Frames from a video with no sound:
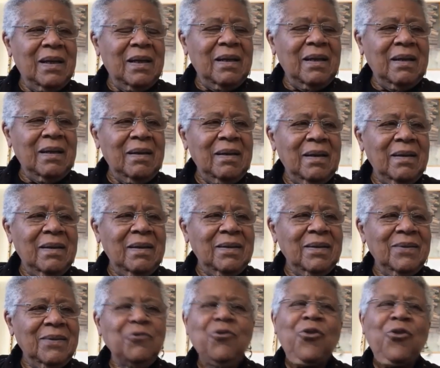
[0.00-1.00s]
uh,
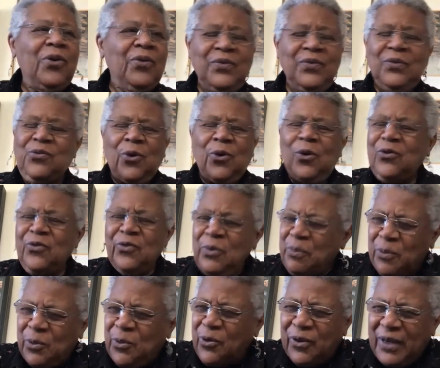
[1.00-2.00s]
drove, drove
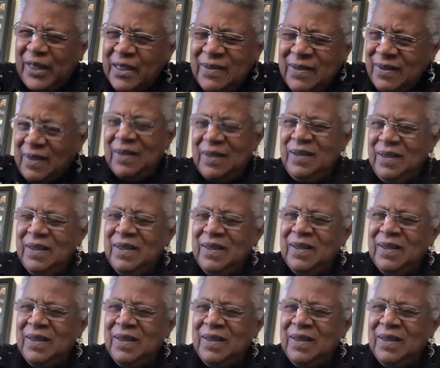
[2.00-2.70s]
them crazy.